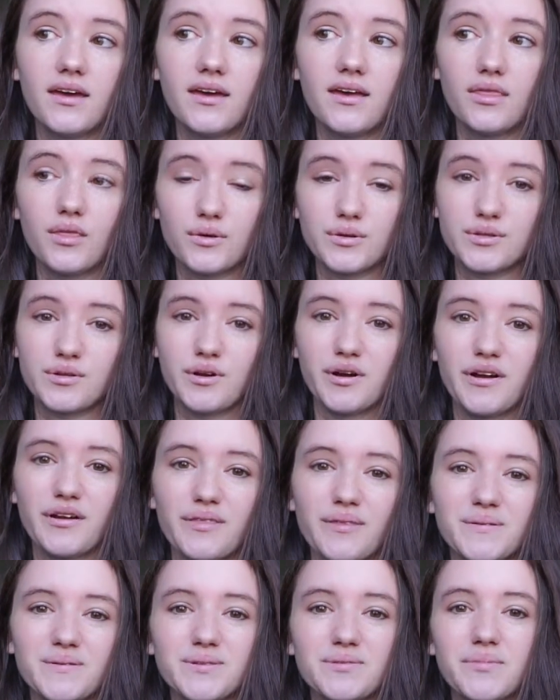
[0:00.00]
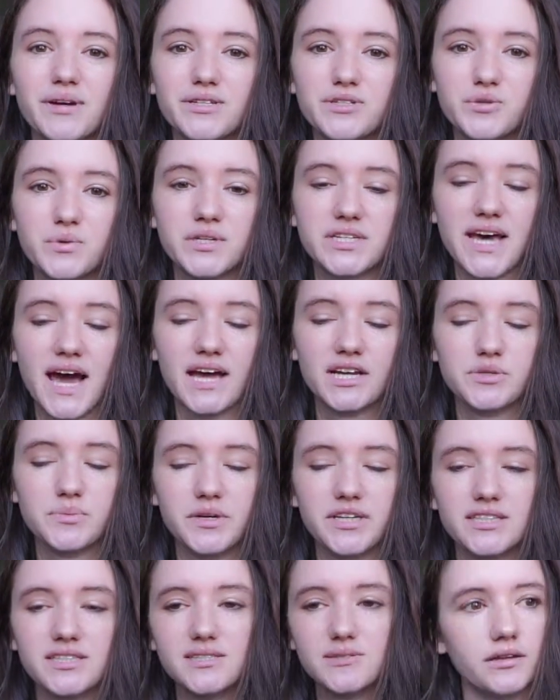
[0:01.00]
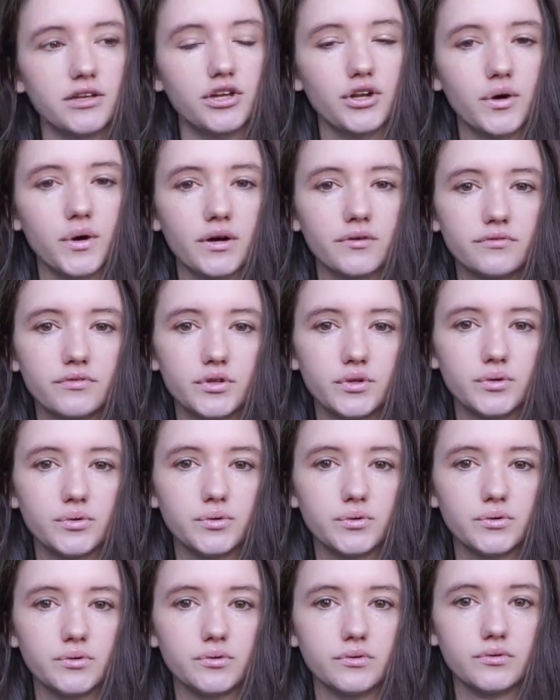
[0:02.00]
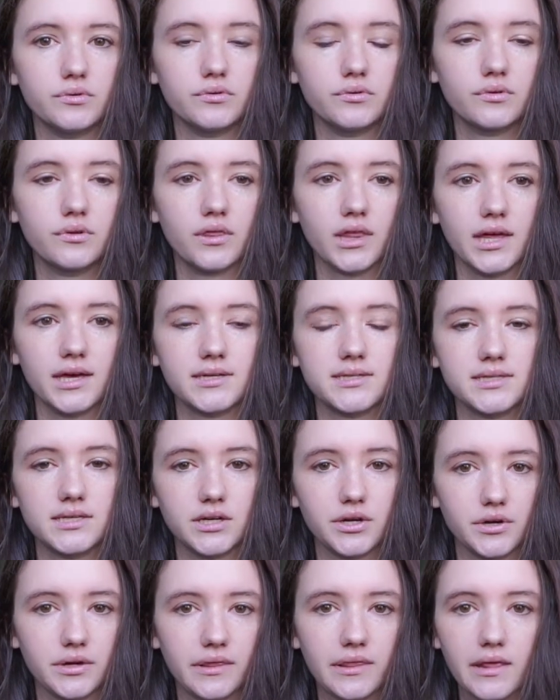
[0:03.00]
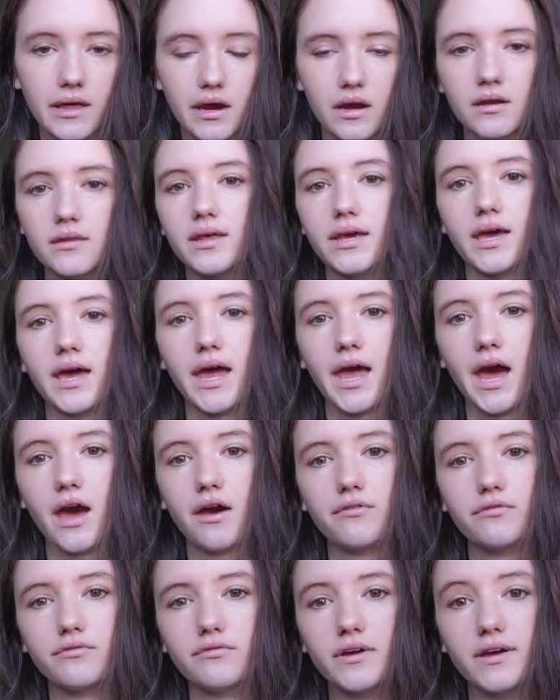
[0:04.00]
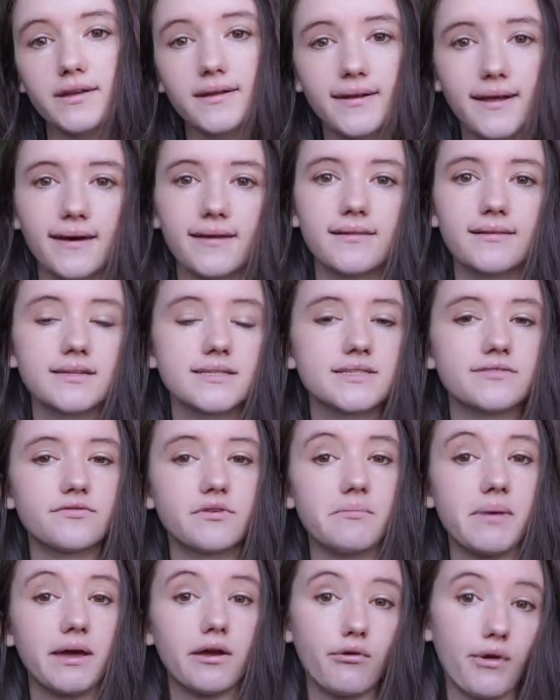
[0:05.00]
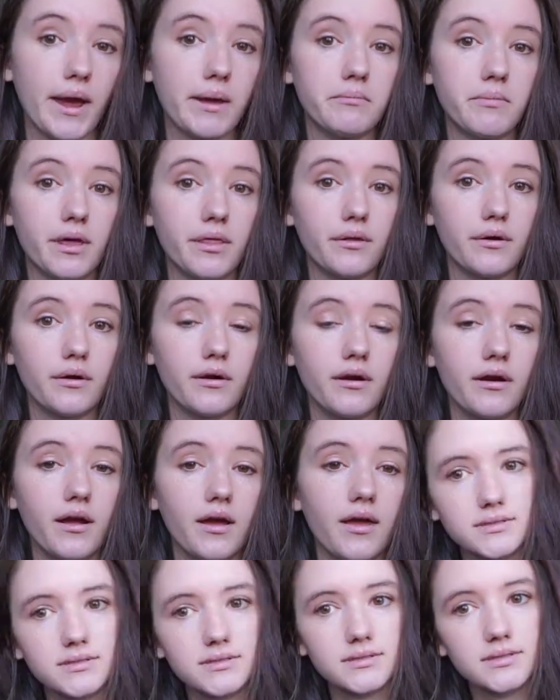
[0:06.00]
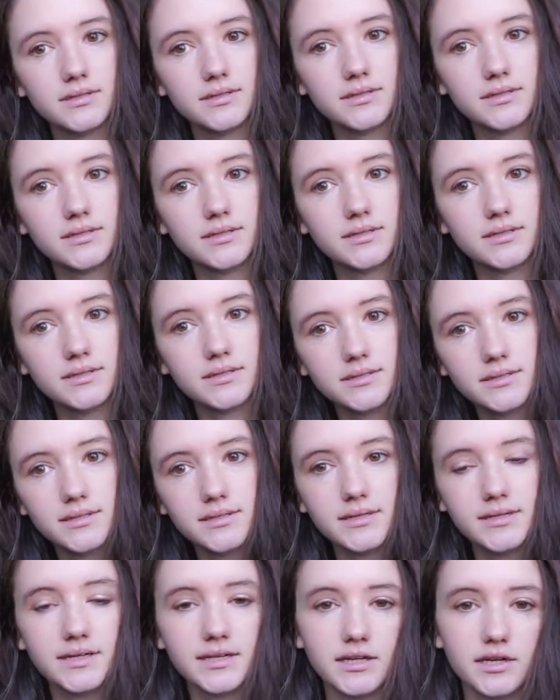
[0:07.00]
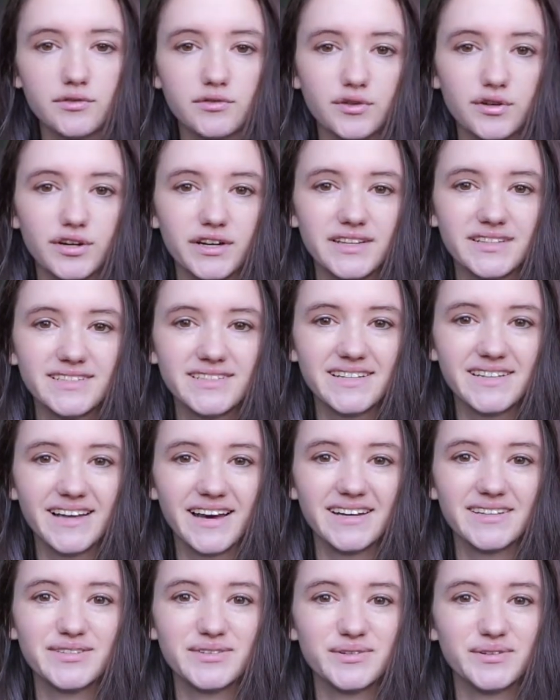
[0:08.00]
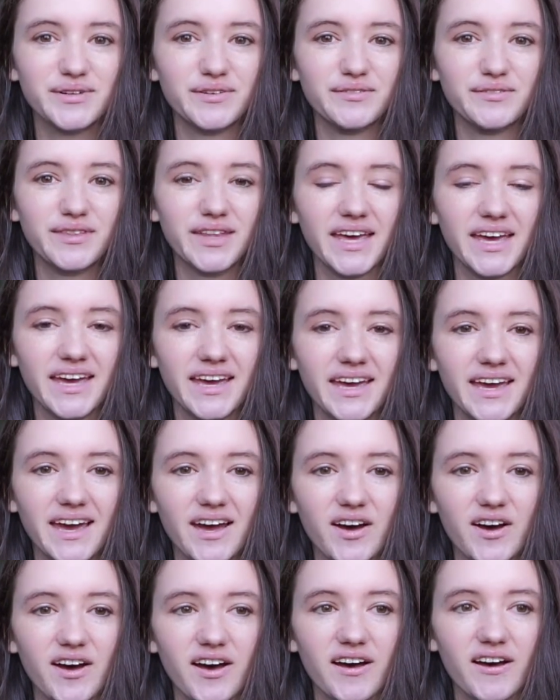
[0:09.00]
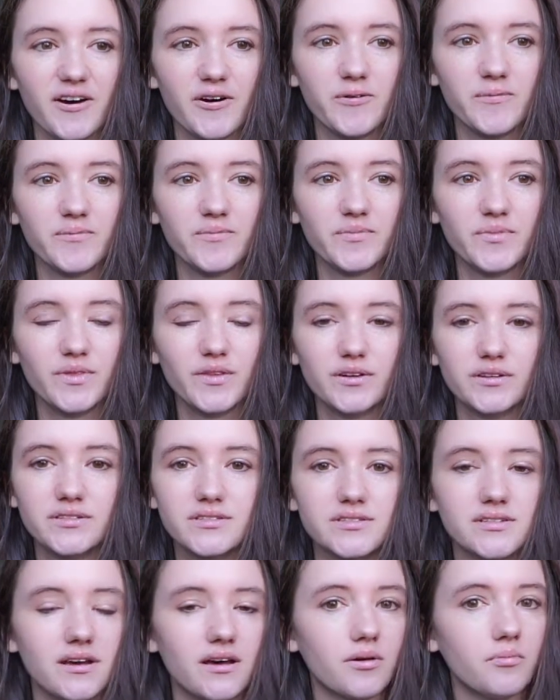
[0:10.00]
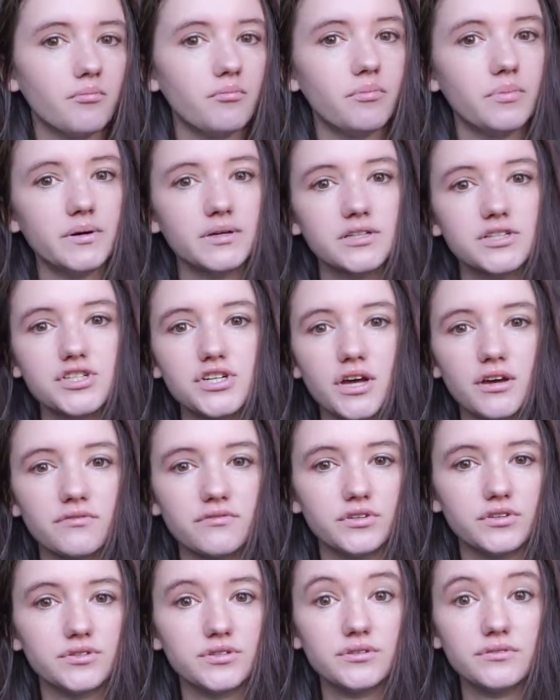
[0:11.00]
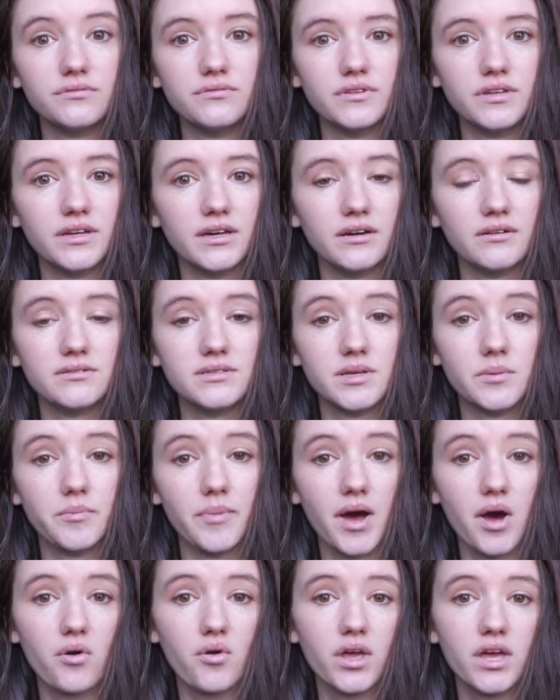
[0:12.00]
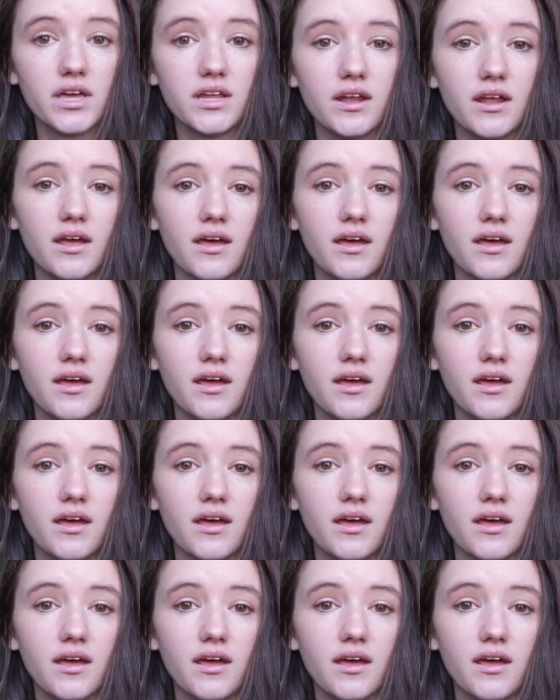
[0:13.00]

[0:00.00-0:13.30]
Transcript: Those are my two attachments. You know, a few things here and there. Like I have a necklace for my grandmother. So if you're into that sort of thing, there's a bunch of YouTube videos about it.